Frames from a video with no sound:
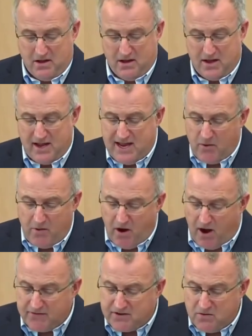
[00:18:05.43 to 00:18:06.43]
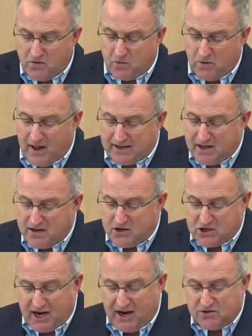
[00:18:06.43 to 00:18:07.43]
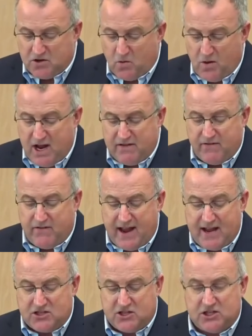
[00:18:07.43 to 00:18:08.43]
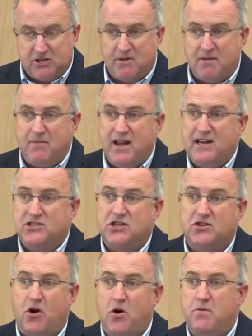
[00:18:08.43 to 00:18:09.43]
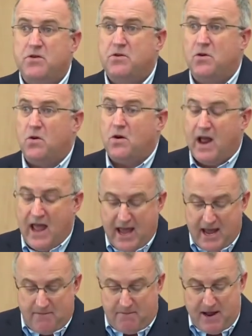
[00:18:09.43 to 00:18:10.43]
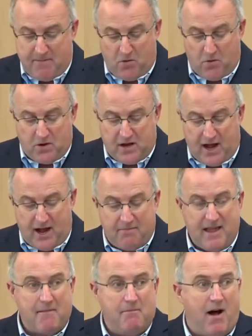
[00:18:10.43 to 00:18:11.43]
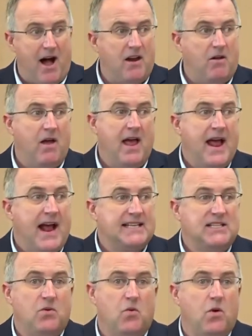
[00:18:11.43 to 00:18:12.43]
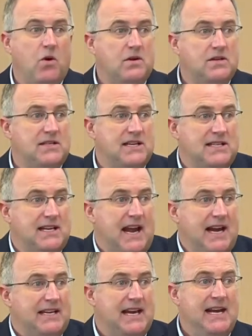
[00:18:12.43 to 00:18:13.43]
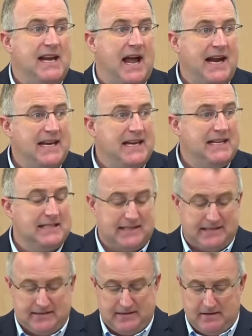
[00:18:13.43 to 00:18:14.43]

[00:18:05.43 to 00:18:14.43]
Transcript: And yet we often are reluctant to change our way of evangelism. That means just open the door and people will come. That model hasn't worked since the 1990s.